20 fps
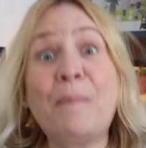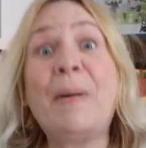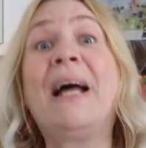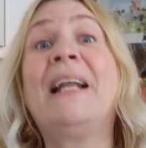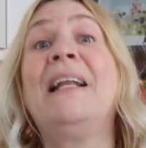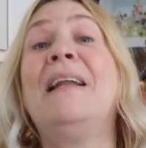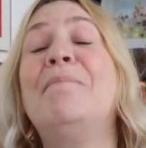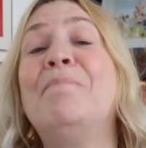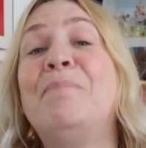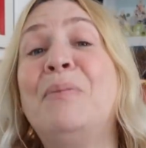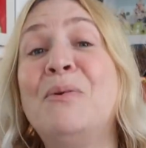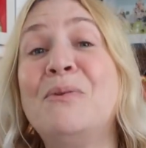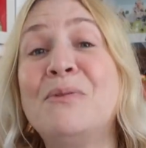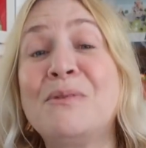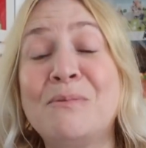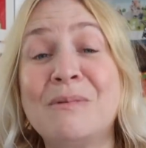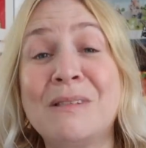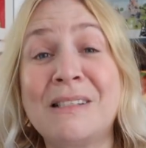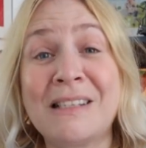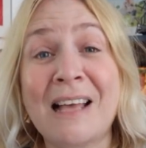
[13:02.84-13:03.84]
paddling
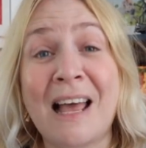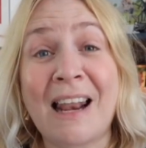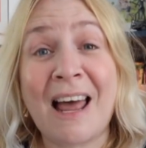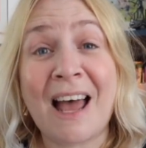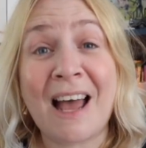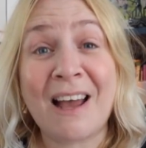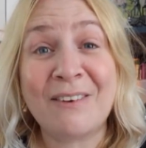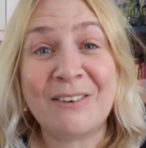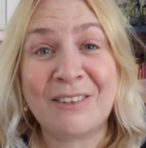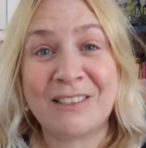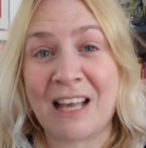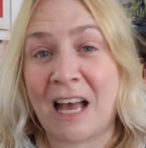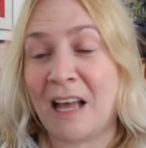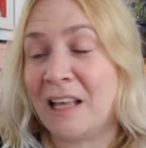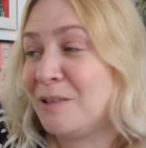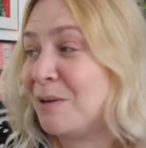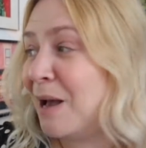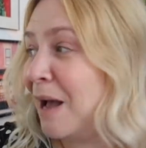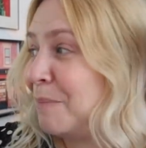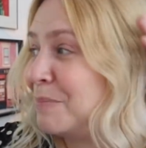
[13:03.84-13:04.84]
pools will sell out, because
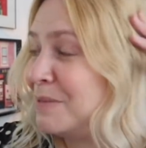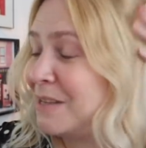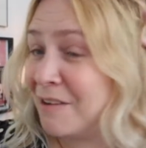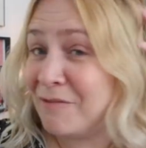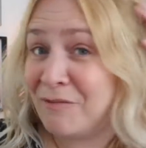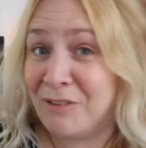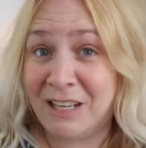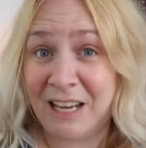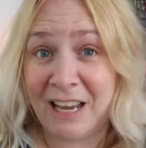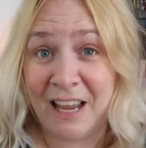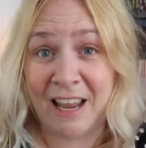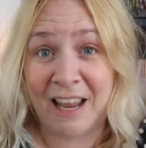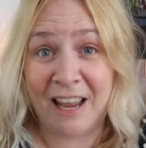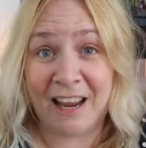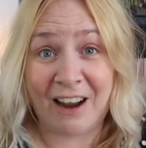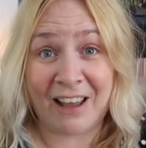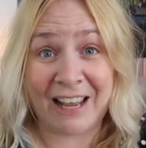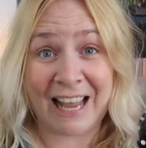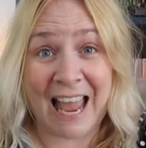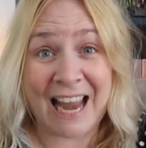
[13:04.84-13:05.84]
that's what happens every year.
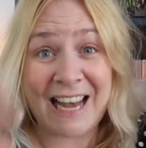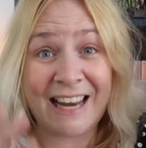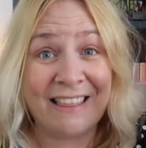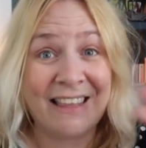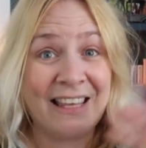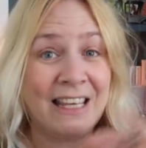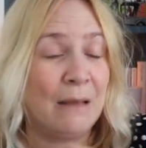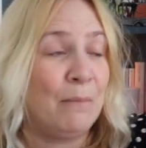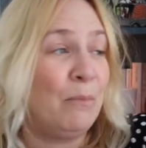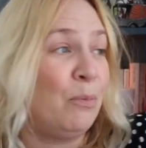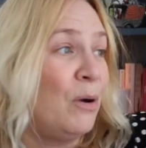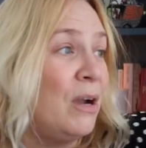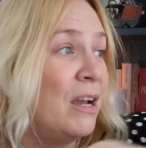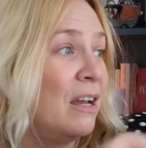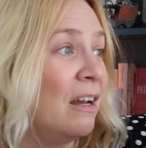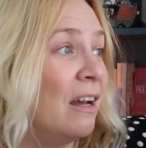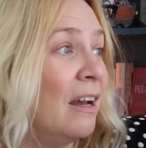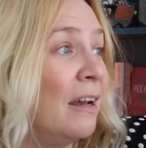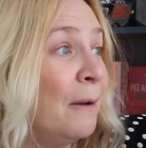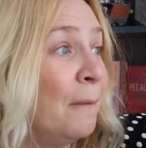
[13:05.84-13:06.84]
Like anything in
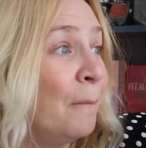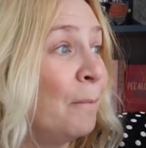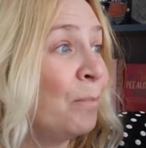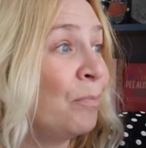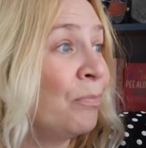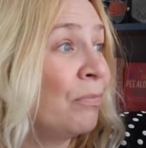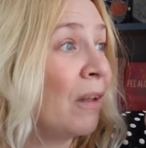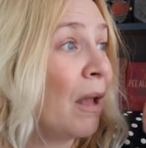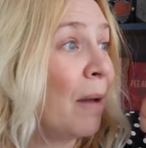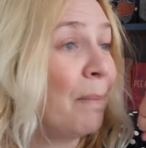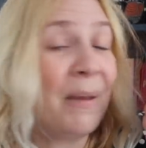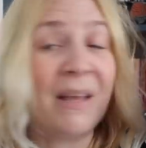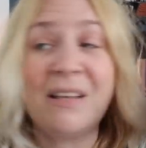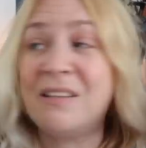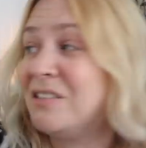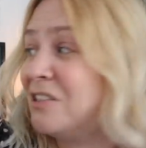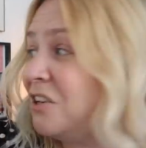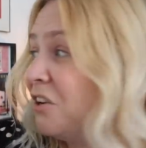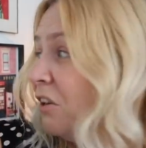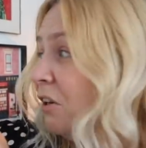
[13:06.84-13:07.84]
Britain, bit of
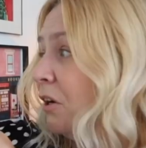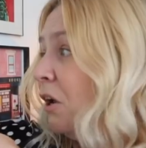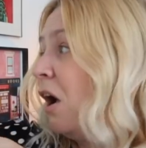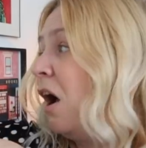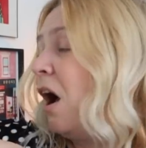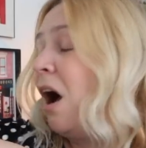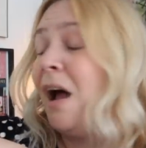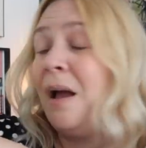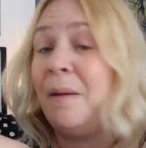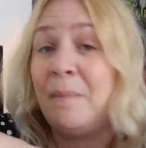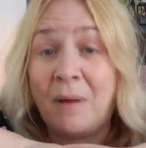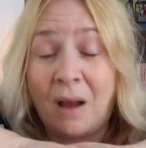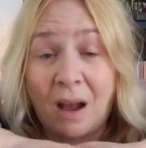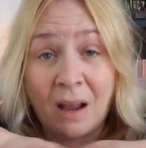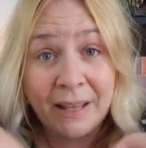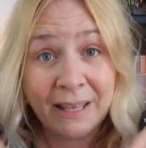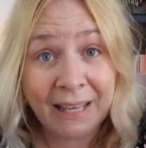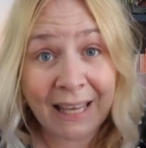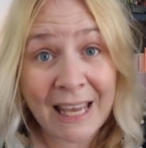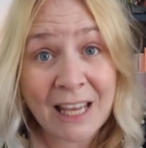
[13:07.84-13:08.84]
sun. I'm,
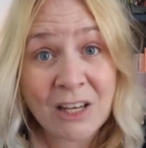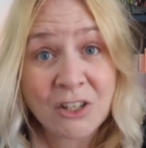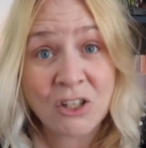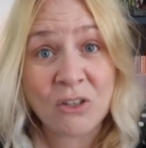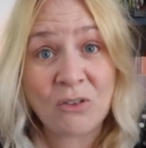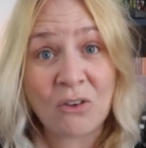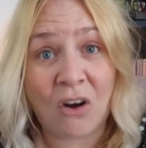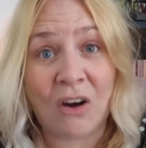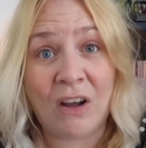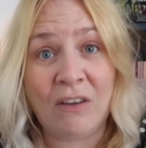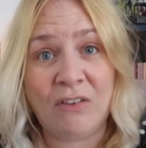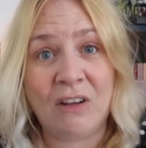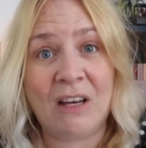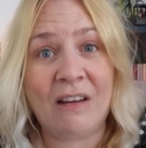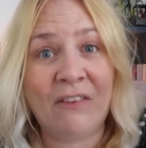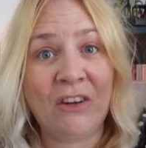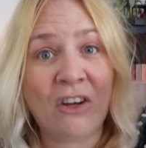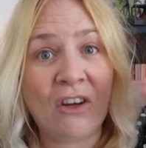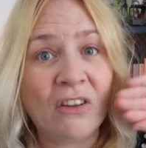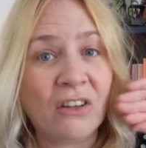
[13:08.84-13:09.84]
I kid you not, if you
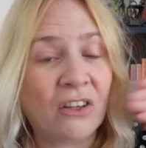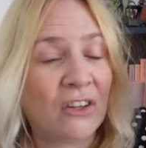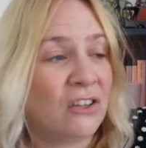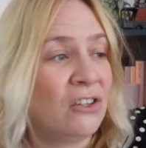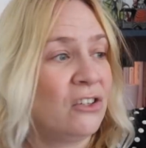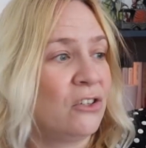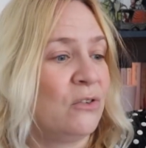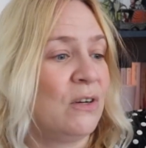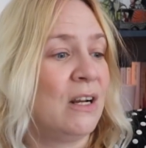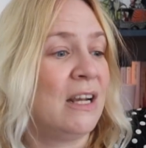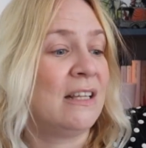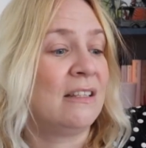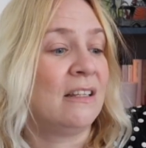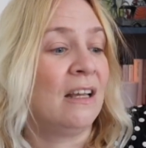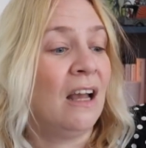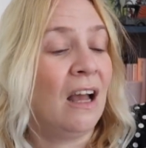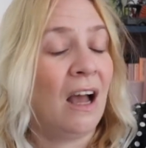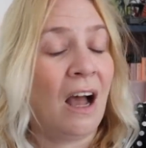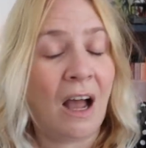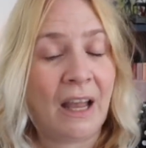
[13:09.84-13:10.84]
live in other countries,
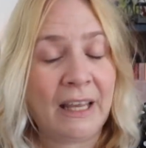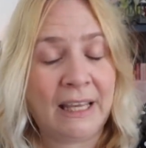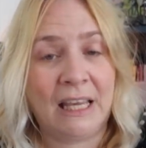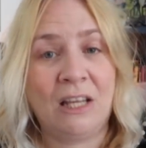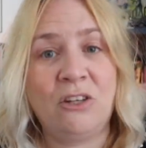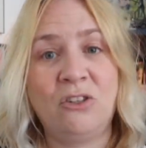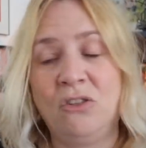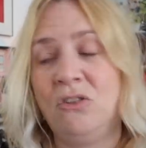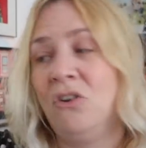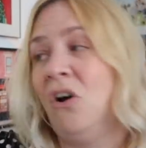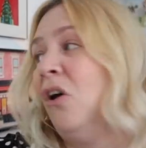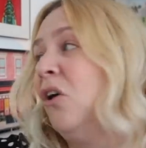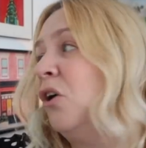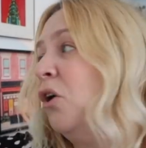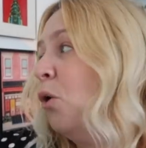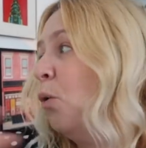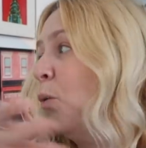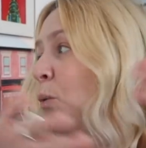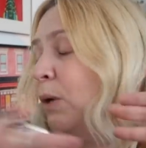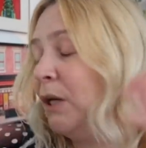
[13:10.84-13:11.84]
I kid you not,
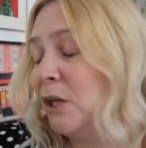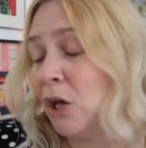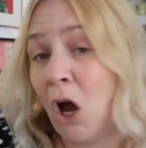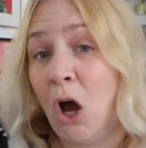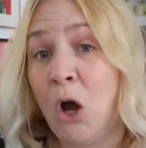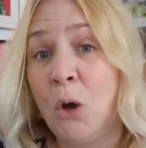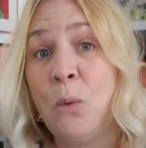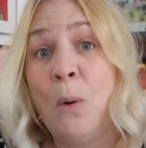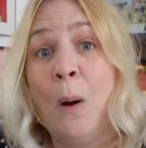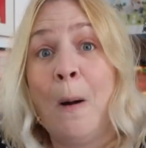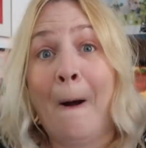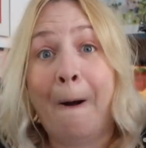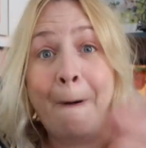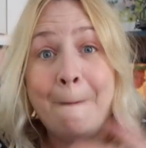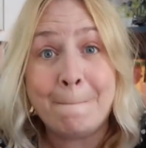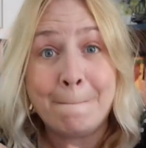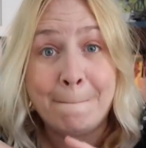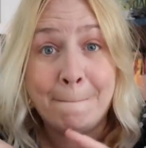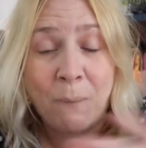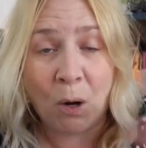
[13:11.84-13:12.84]
we go
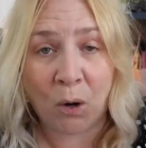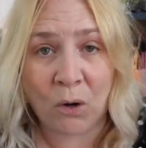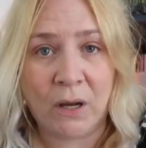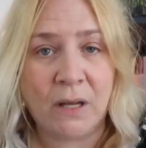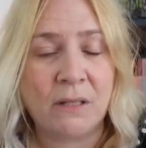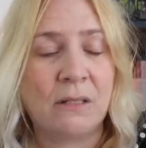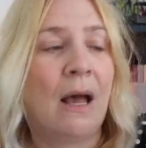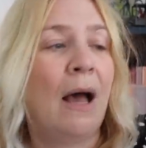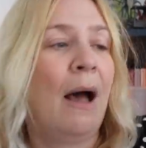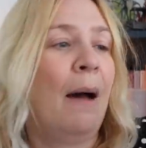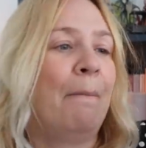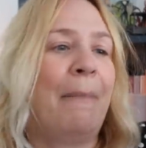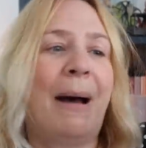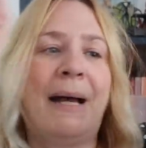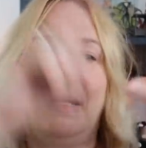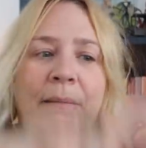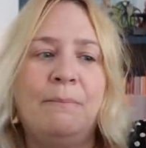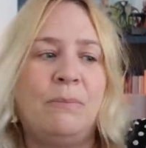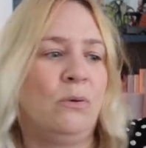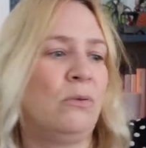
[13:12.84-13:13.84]
bonkers.
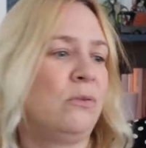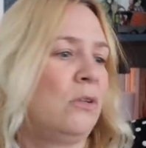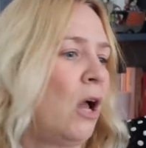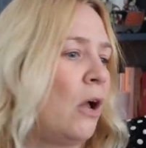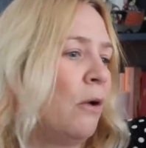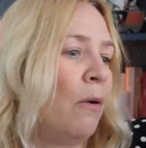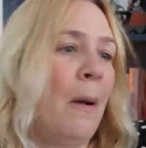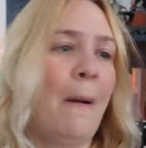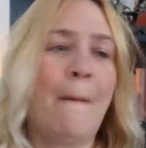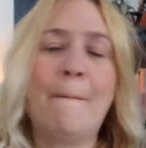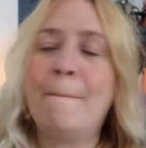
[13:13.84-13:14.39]
Paddling pools go,